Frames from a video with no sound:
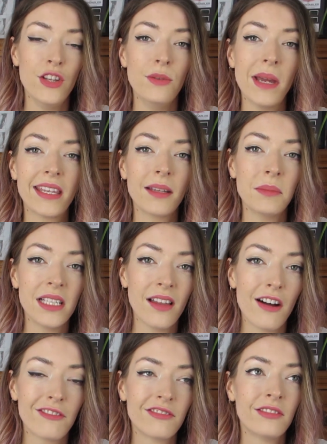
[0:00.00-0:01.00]
You making me
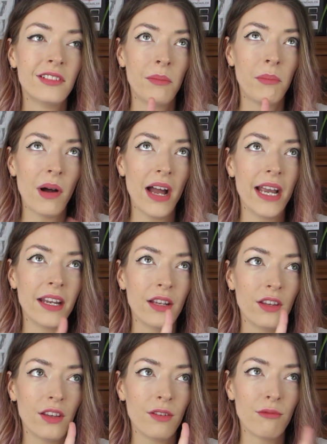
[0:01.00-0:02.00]
laugh
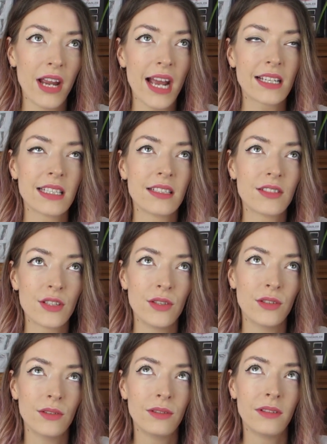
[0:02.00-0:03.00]
by reacting
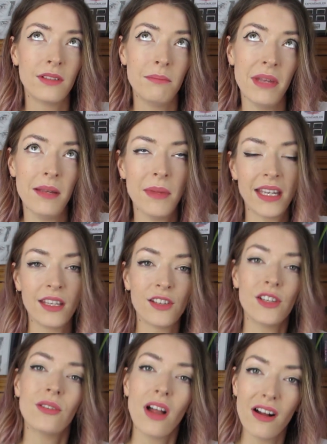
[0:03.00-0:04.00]
to me
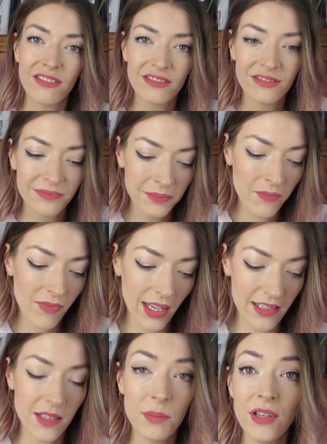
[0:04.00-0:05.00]
making you laugh
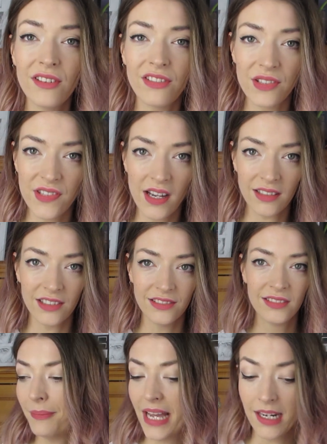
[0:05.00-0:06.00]
is a beautiful circle,